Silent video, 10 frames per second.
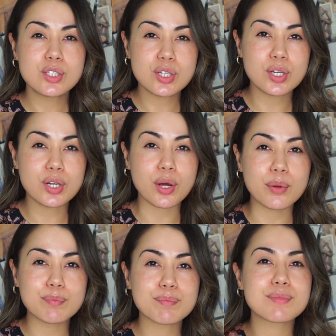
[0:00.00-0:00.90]
to, you
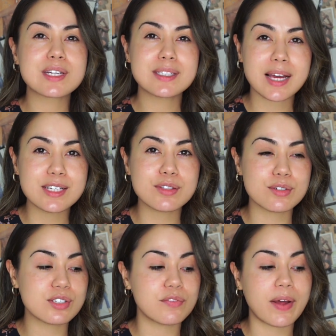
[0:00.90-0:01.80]
know, test
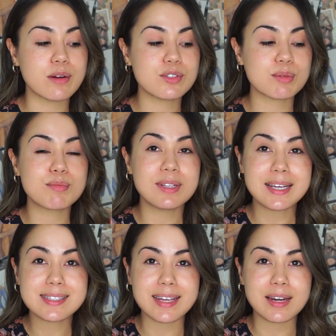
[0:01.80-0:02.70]
their stuff out. So I'm
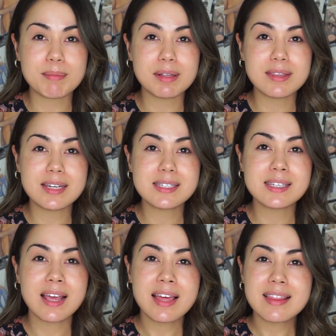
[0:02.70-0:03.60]
really excited about
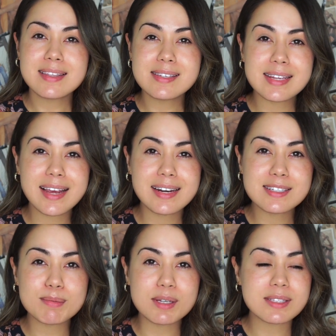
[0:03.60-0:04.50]
this. This is a kind
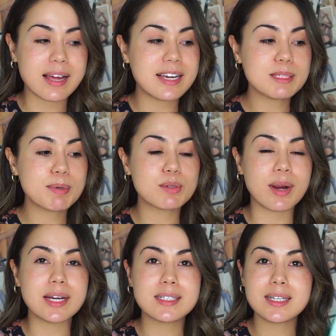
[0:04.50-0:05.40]
of small size, but
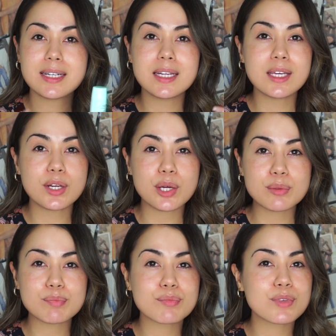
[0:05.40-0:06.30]
granted, you
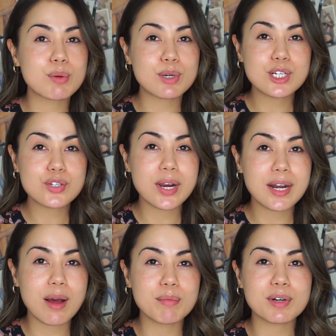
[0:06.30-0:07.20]
know, we're gonna try
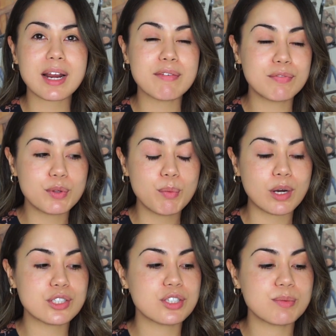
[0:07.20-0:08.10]
it out. We're gonna have a few
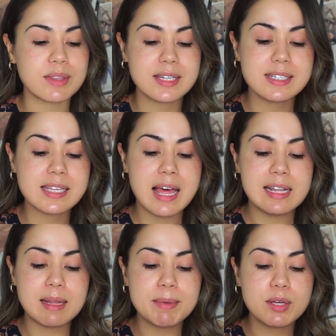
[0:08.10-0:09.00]
washes with this.
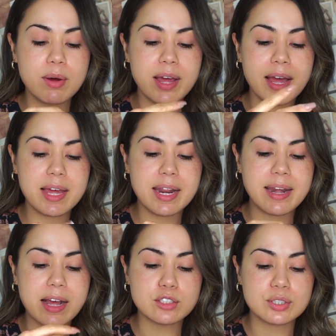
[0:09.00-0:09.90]
Let me go ahead
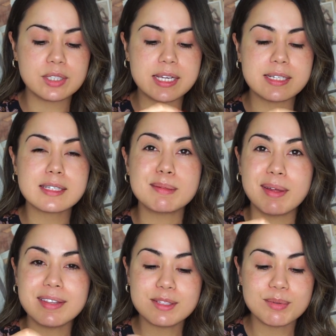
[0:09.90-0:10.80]
and actually
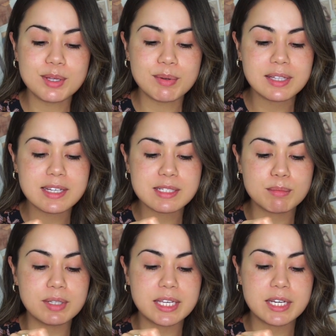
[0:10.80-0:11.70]
smell this really quickly because
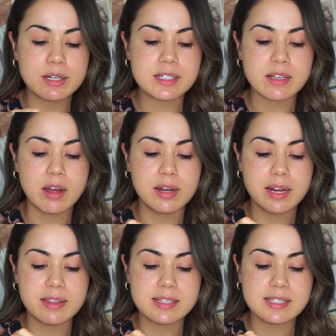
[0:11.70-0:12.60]
I'm really curious
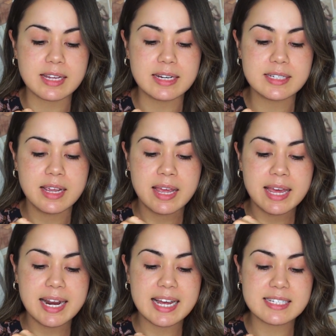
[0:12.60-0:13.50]
on the scent.
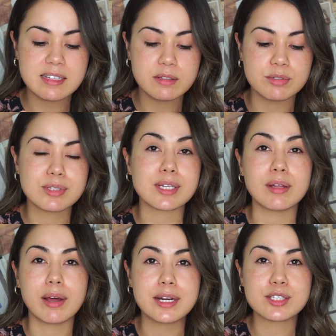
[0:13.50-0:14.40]
It has a little
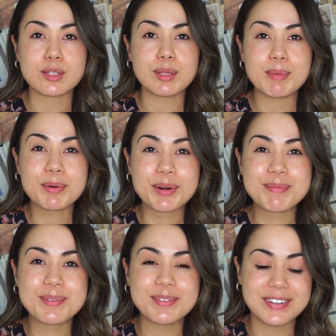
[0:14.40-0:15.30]
seal on it, so let me
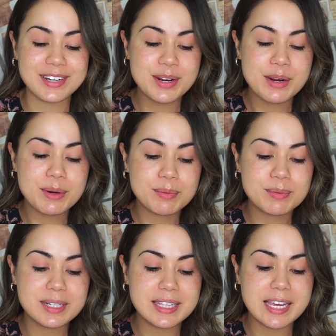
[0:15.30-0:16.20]
remove it
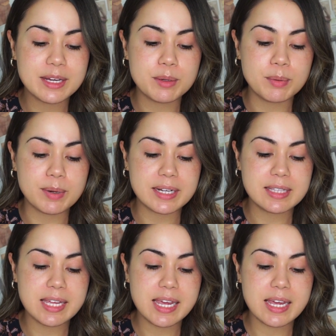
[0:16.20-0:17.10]
really
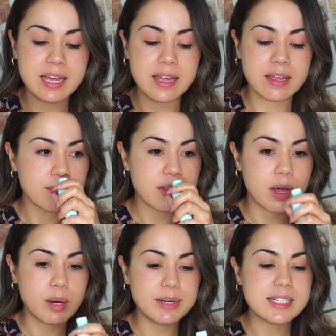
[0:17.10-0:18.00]
quickly.
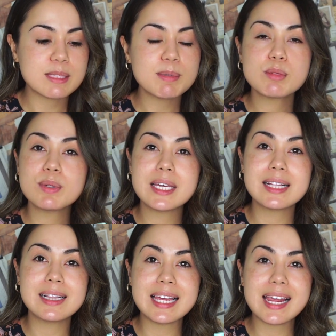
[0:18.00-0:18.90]
Oh, and it smells really
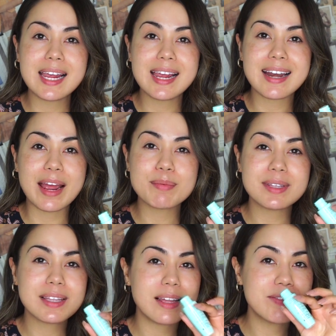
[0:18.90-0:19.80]
clean. I
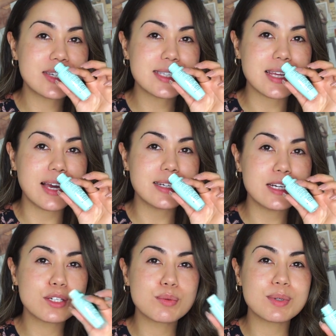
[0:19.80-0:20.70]
really love the scent.
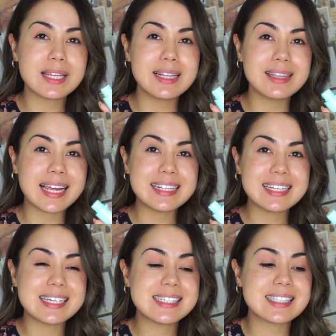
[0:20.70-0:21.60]
It is really
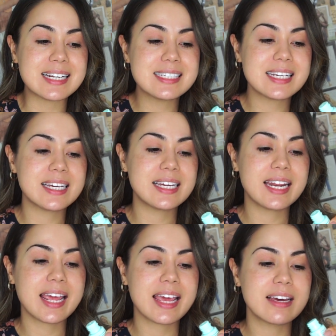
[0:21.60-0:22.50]
lightly scented
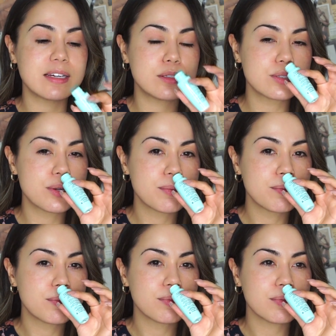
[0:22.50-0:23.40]
and
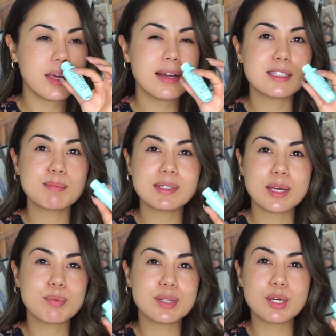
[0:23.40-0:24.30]
yeah, it smells
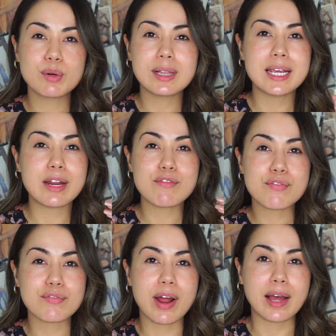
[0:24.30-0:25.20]
like really clean and
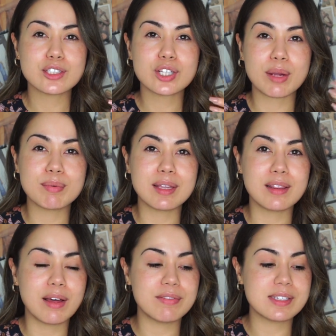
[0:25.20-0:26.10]
fresh. I really
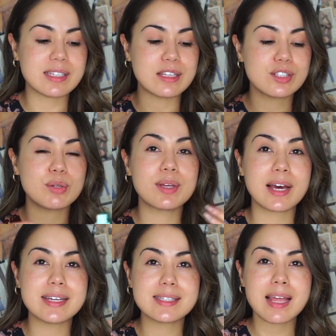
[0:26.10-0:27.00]
love the scent. So you
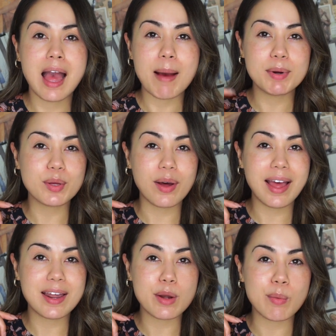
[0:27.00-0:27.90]
guys, I'm gonna go
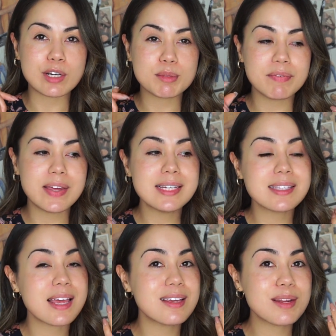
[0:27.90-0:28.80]
ahead and wash my face
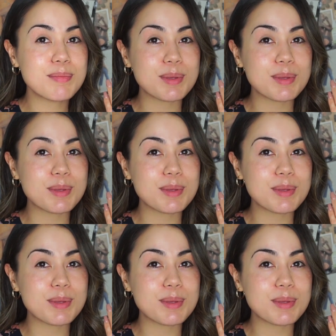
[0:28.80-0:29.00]
and